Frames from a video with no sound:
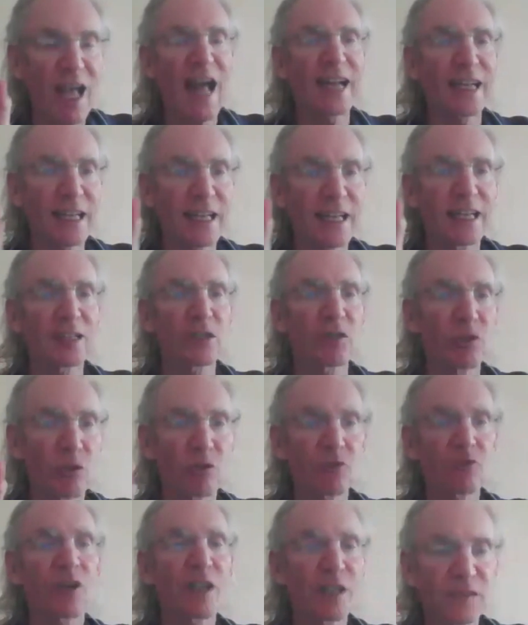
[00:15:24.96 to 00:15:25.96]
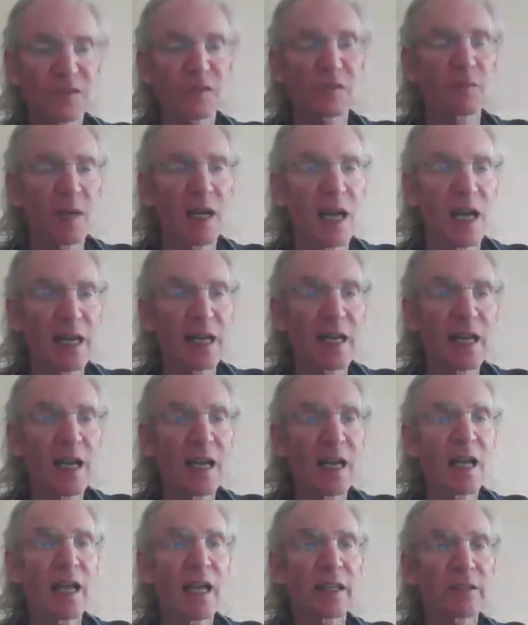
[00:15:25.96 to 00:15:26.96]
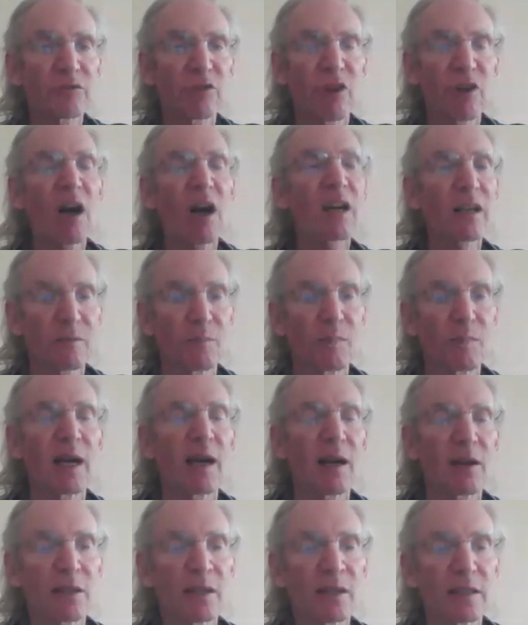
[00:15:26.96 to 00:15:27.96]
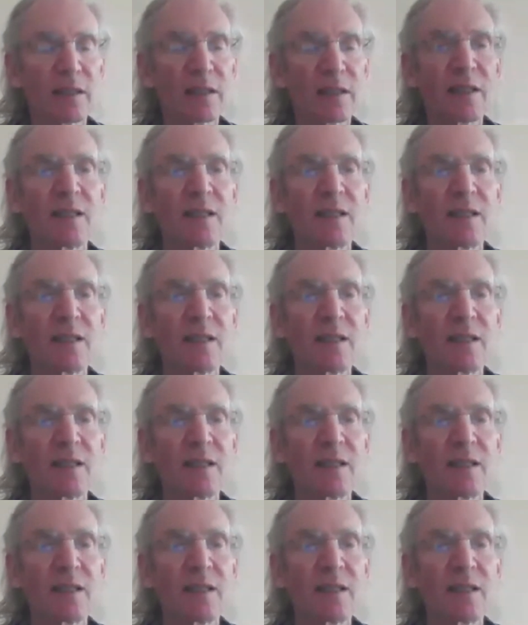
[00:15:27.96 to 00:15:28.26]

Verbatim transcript: that in your resume and talk about it.